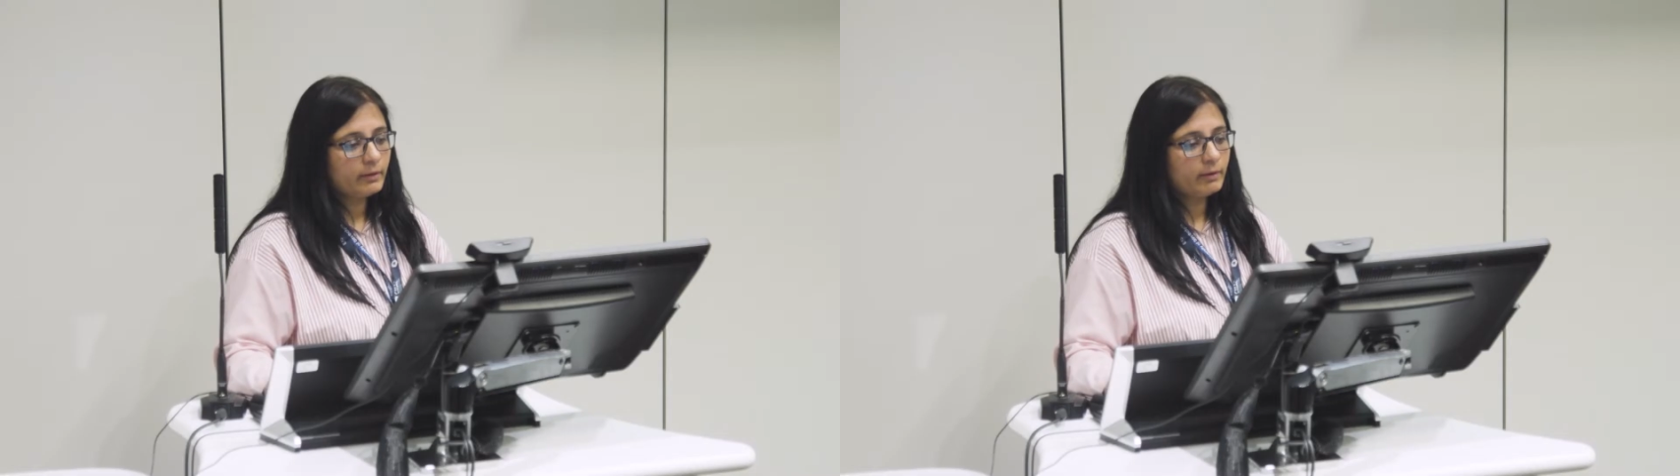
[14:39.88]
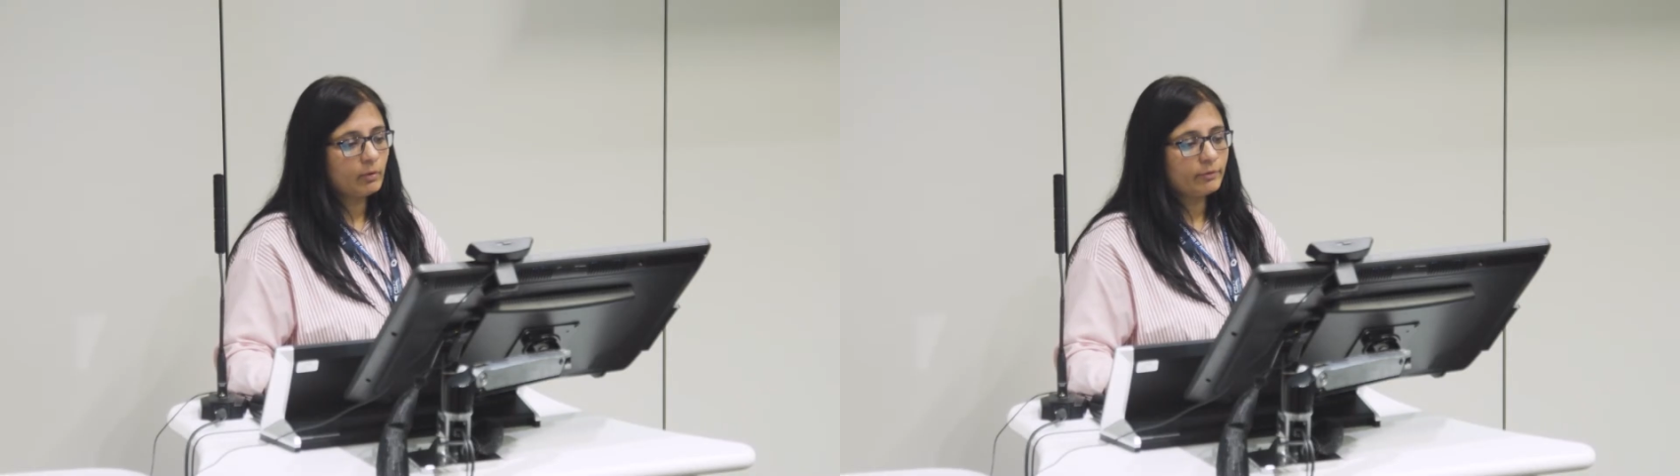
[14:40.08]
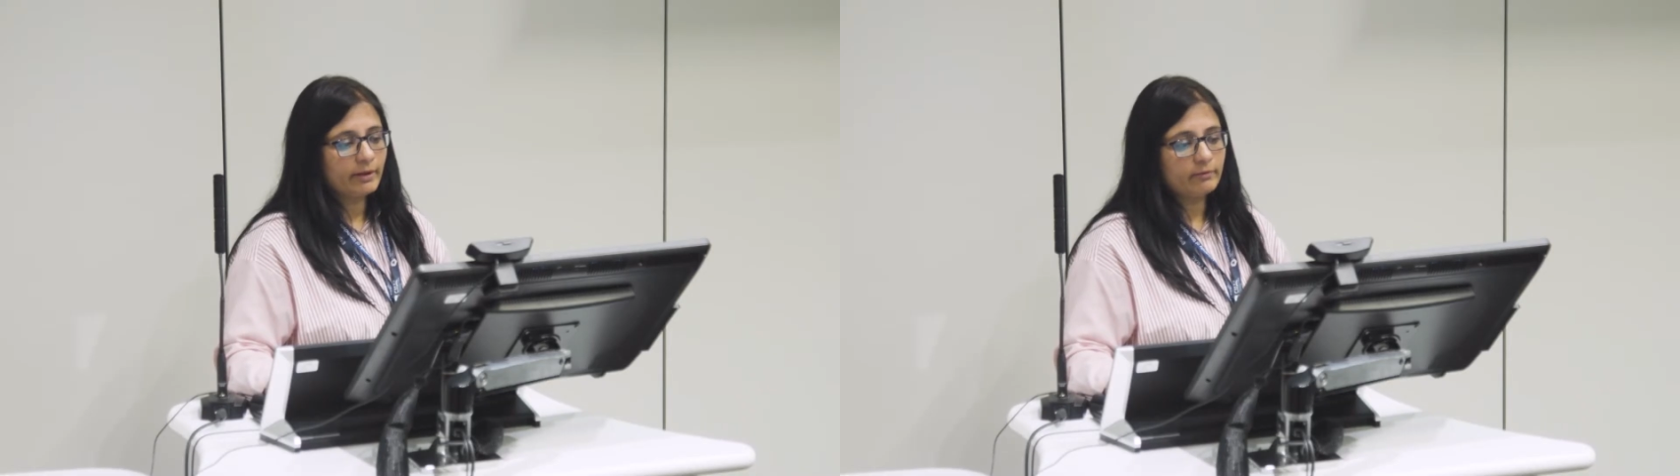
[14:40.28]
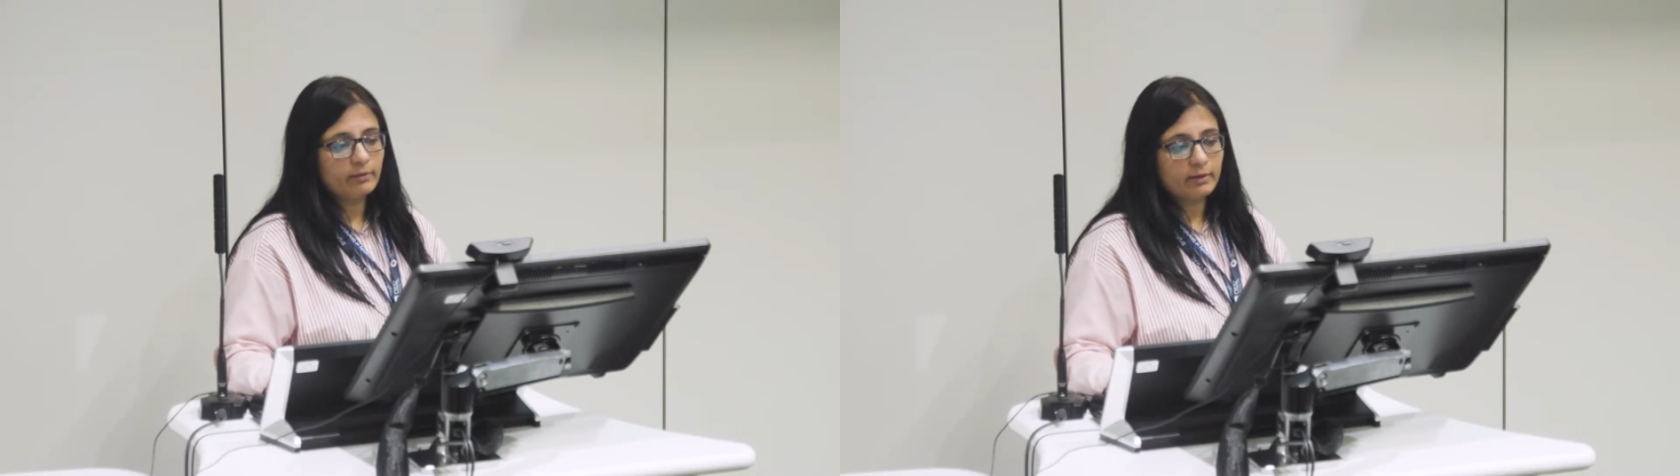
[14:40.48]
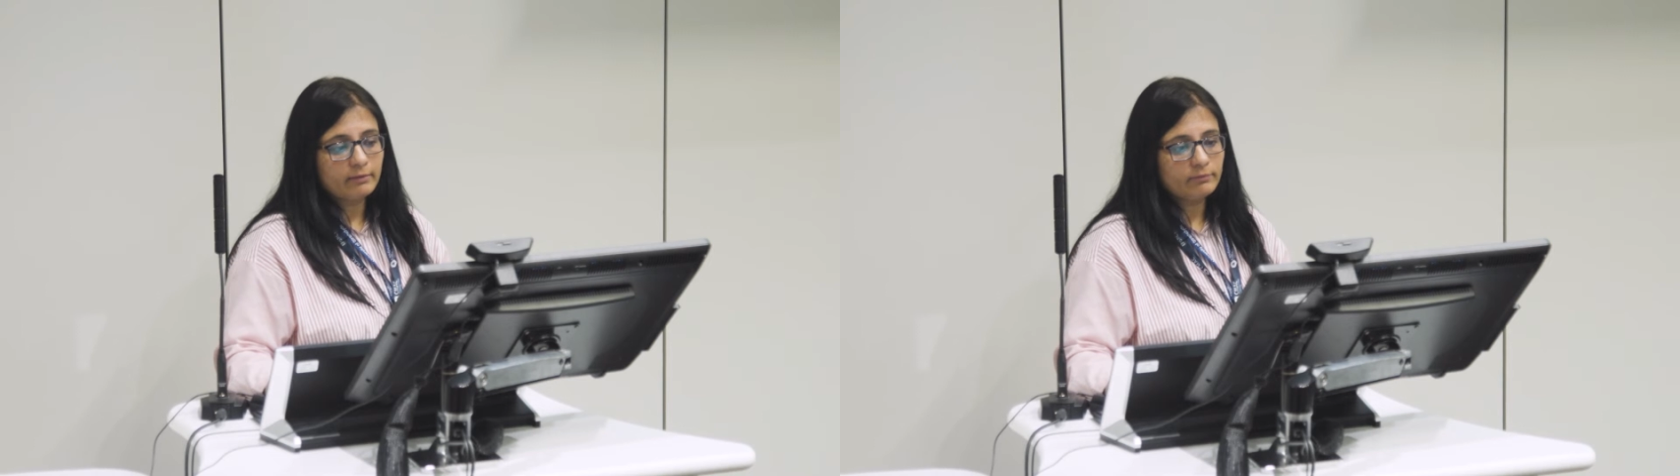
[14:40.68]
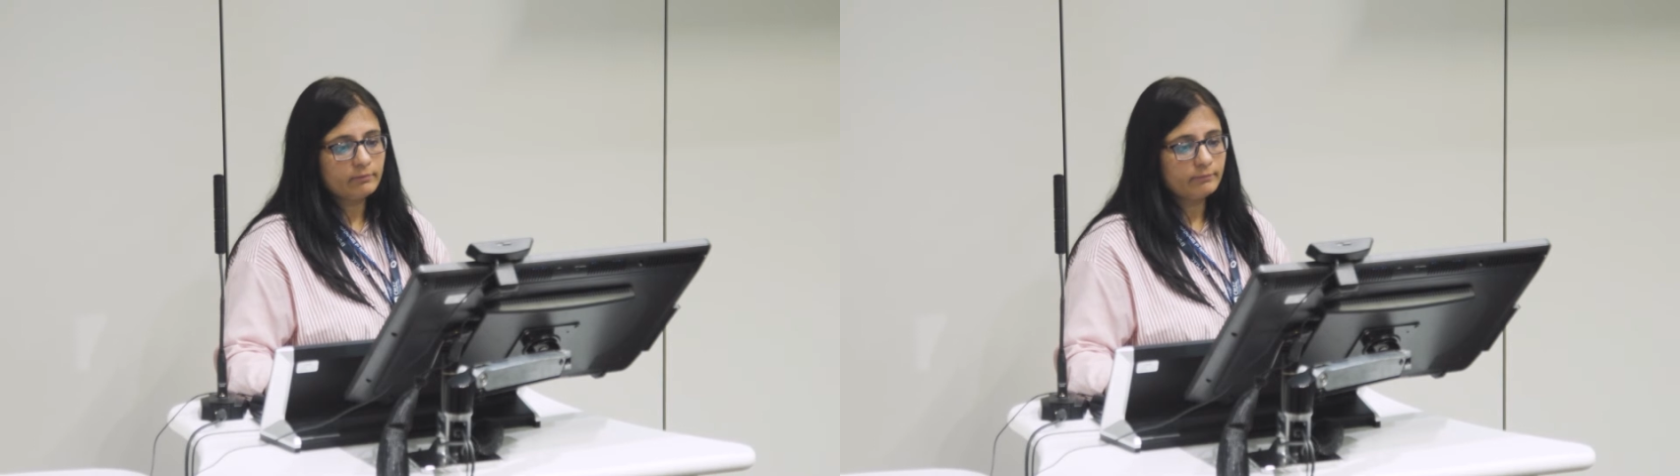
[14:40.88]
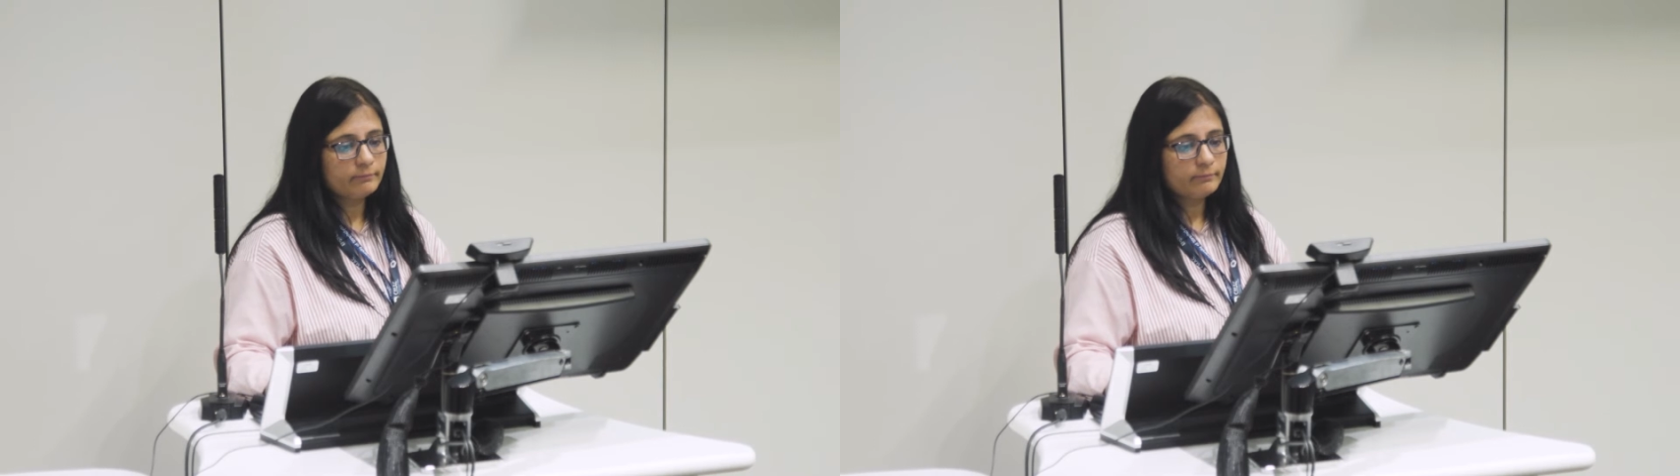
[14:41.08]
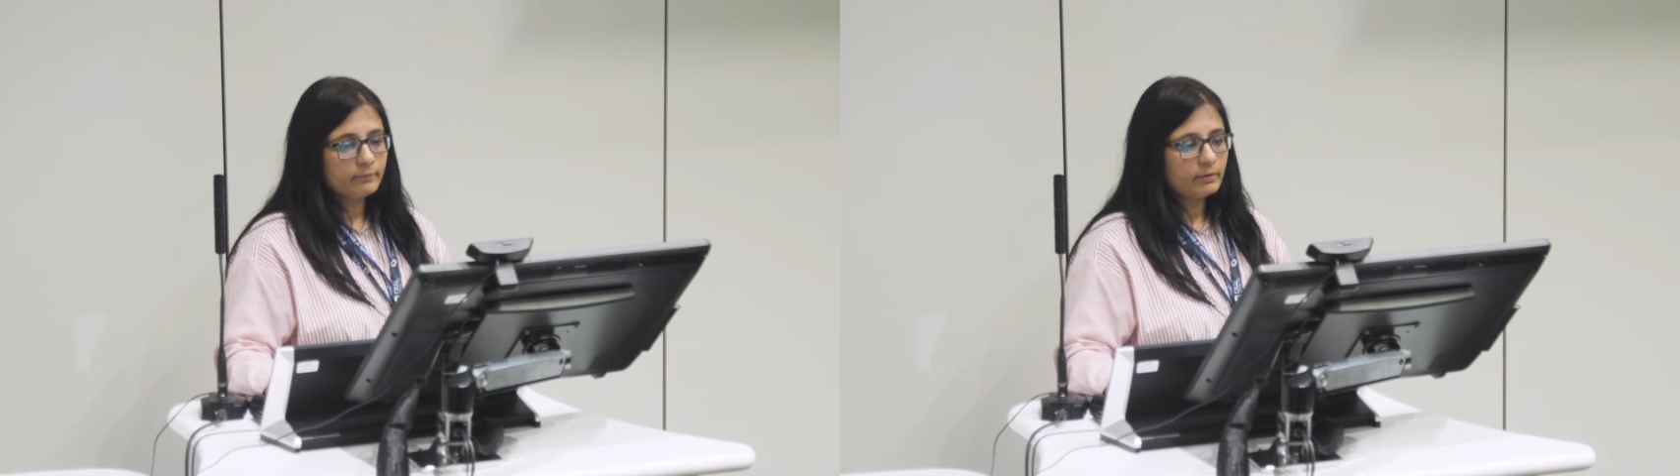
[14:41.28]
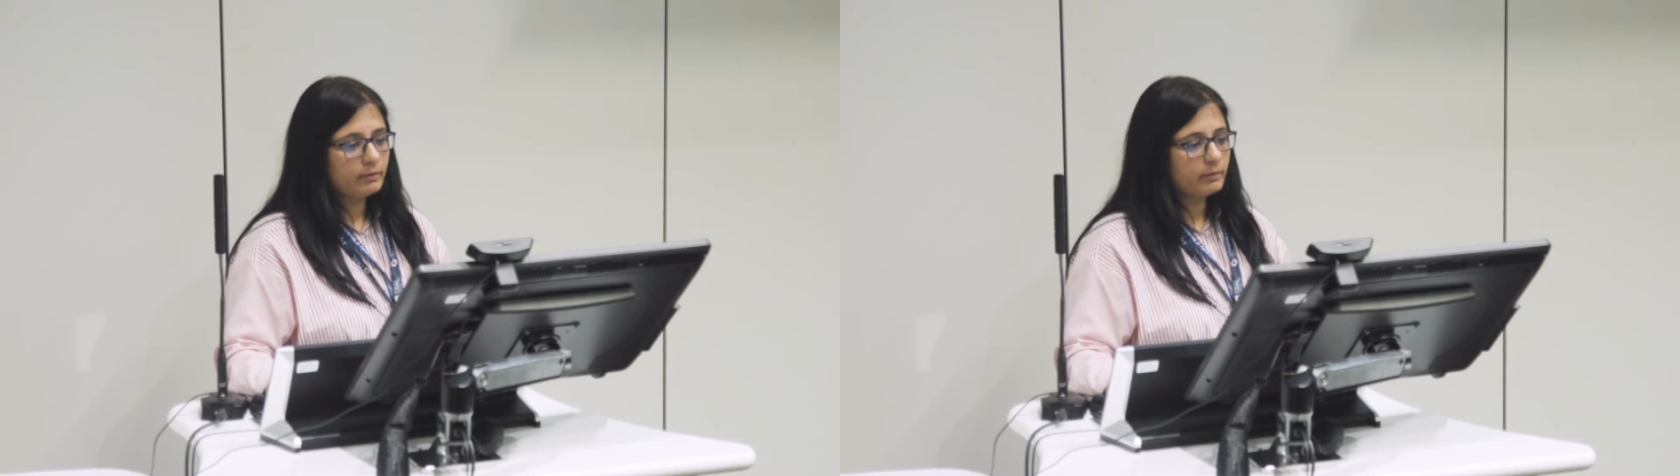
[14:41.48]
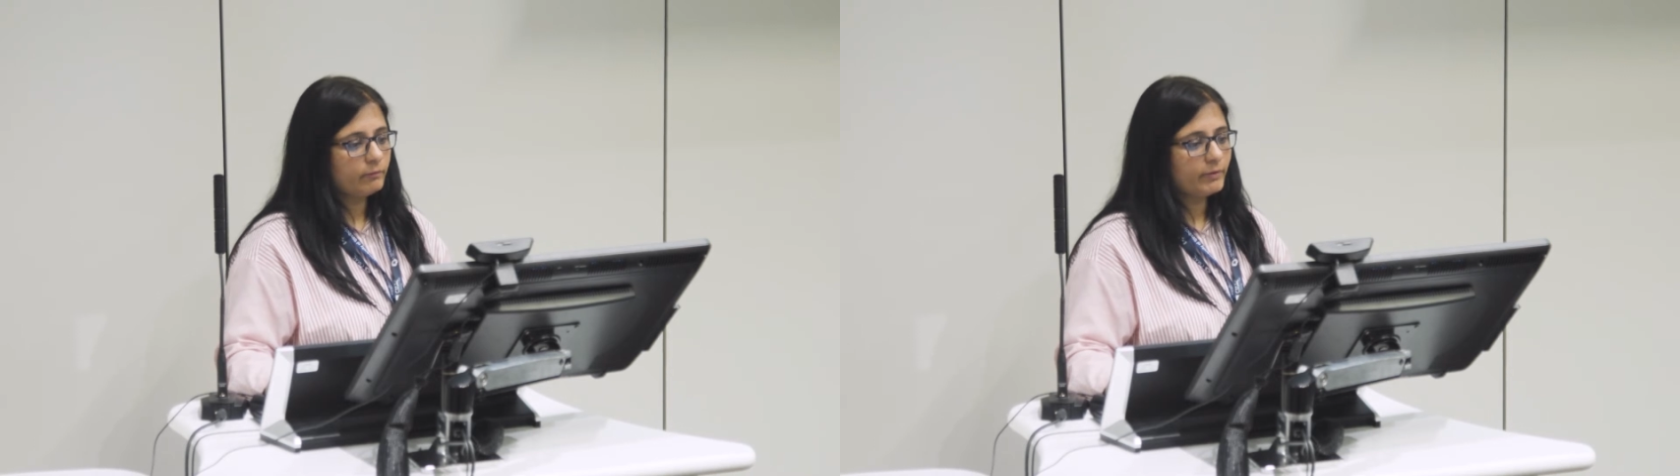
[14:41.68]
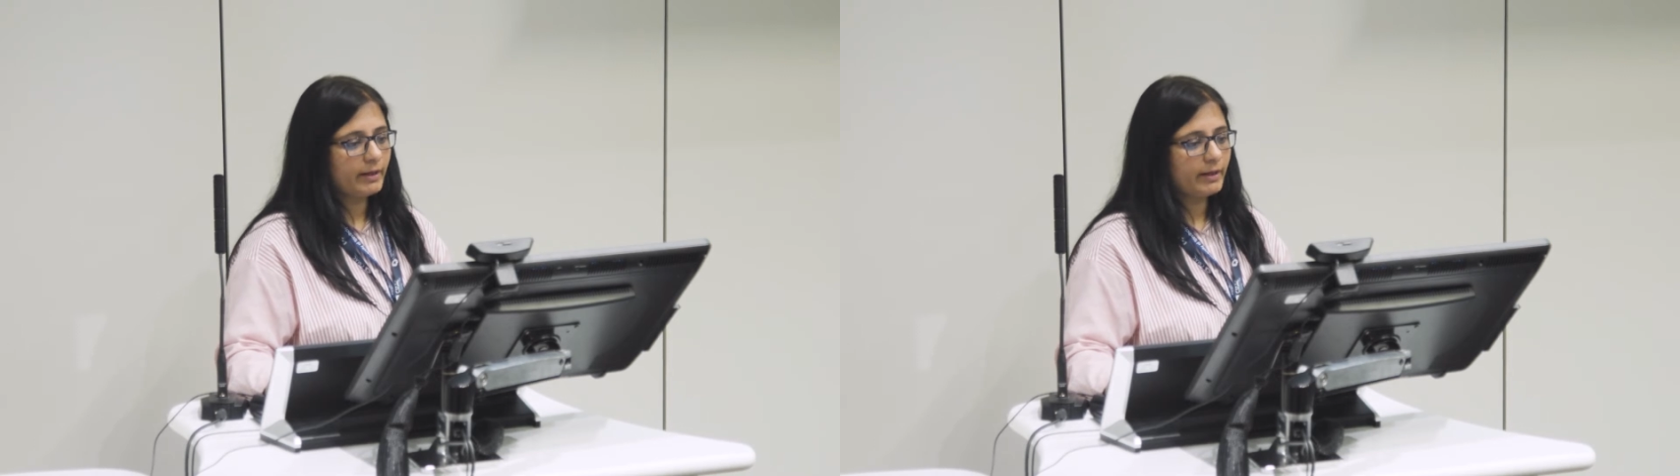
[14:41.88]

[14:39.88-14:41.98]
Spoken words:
about assays. We